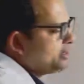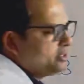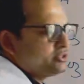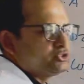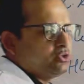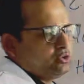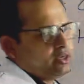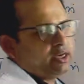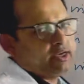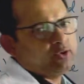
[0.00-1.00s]
So
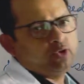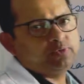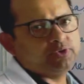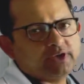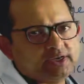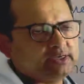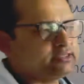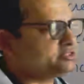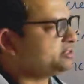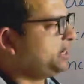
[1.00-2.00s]
I hope you can
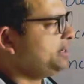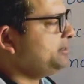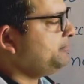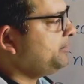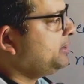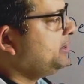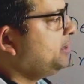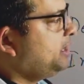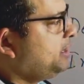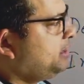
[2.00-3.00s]
understand
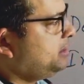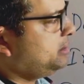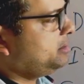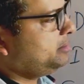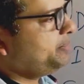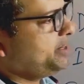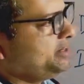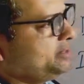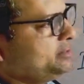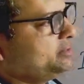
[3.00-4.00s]

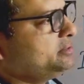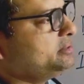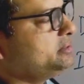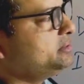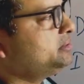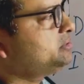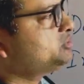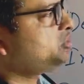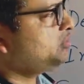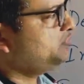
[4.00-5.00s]
by
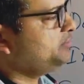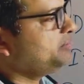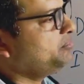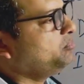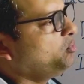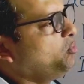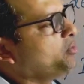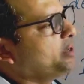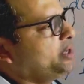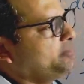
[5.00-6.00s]
solving more
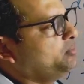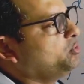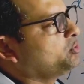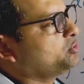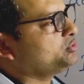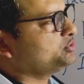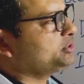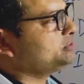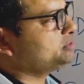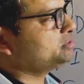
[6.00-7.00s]
and more
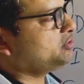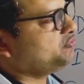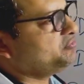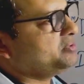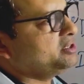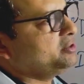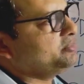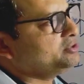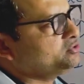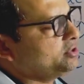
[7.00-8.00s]
questions of
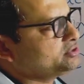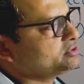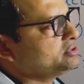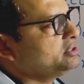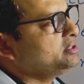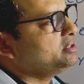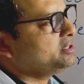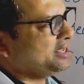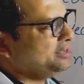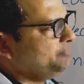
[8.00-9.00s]
multiple choice
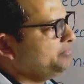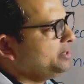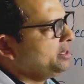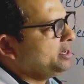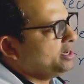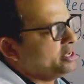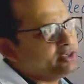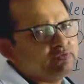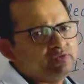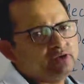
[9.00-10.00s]
type, and
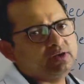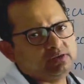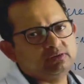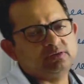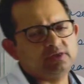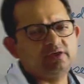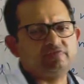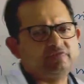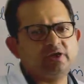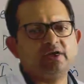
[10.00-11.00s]
you will
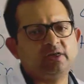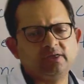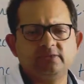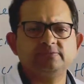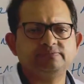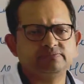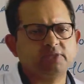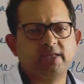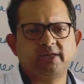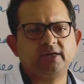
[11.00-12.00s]
definitely,
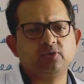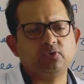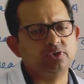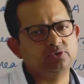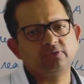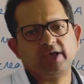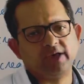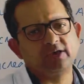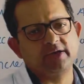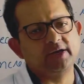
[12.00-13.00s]
like I told you,
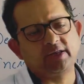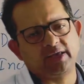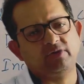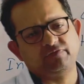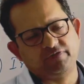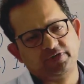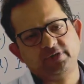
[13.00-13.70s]
get hang of it.